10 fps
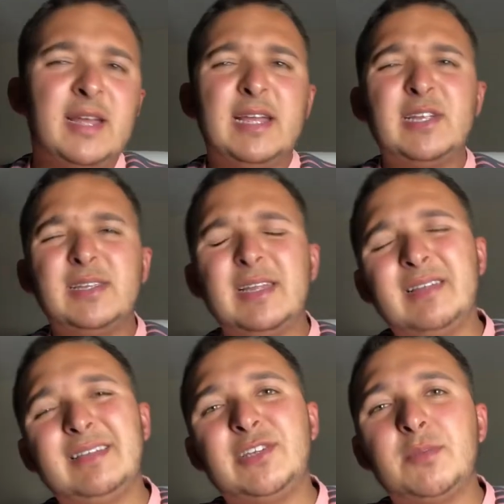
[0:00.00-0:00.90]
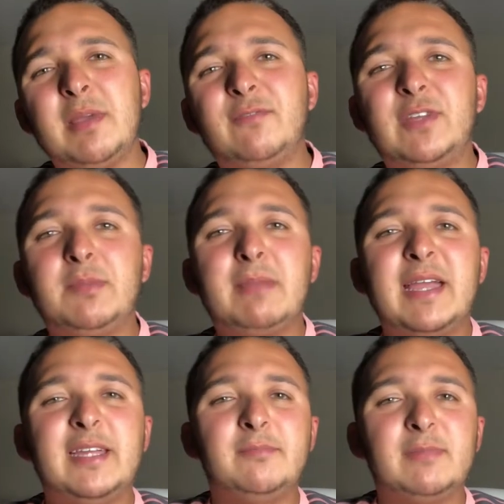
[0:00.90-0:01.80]
it's a bit of a
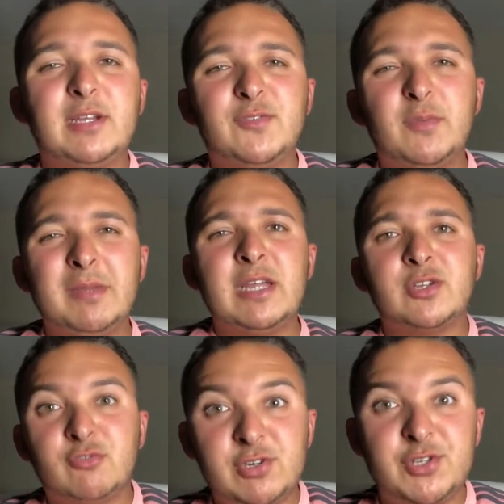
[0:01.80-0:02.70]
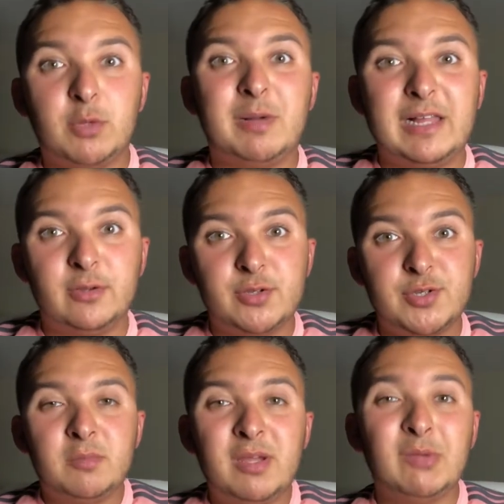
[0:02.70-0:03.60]
debate, because for me it's Crystal Palace,
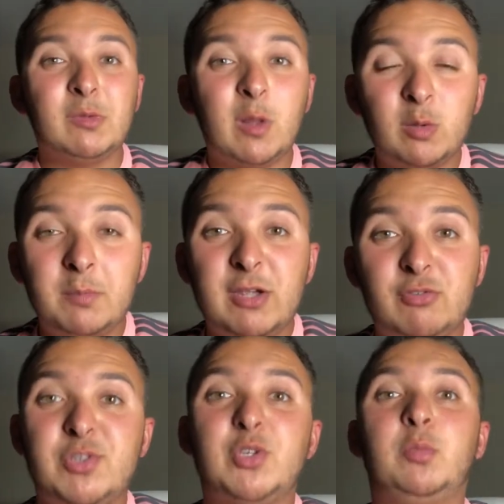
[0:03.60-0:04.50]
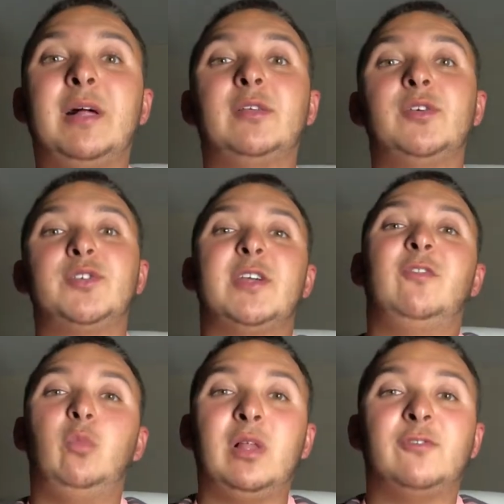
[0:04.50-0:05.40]
but it will only be Crystal Palace if
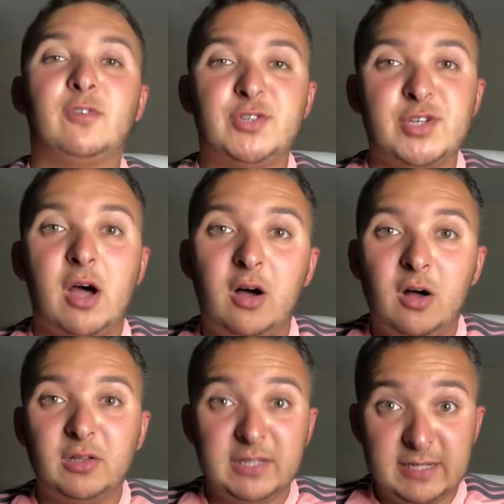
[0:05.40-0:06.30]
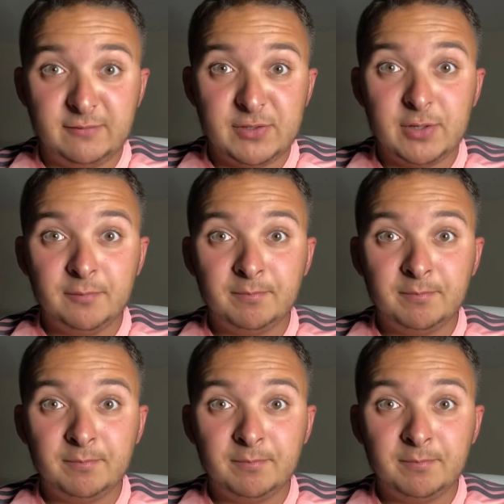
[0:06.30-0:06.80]
Wilfried Zaha leaves,